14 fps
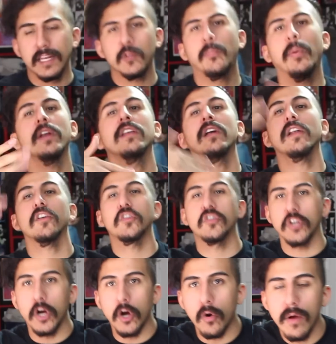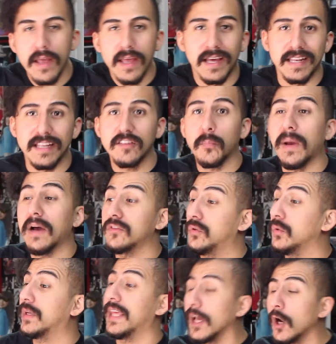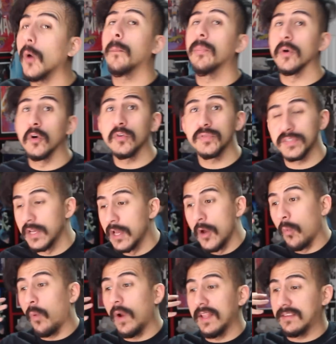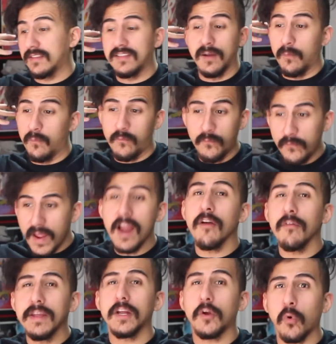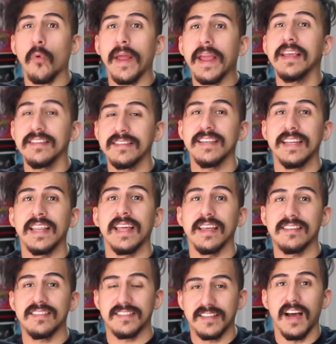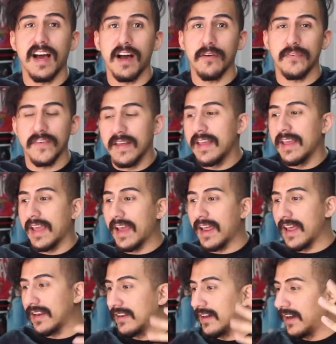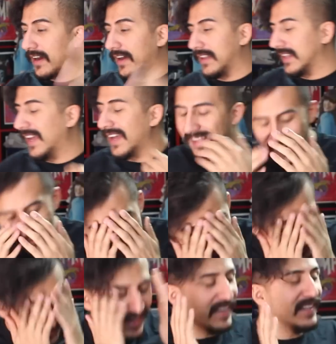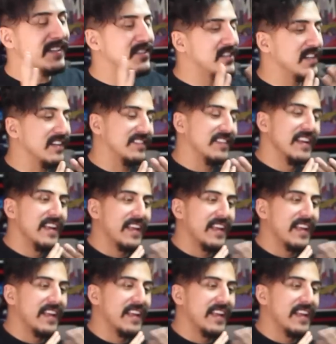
and he's putting on a show, and he's about to kill Bruce with some very craziness stuff, and it is just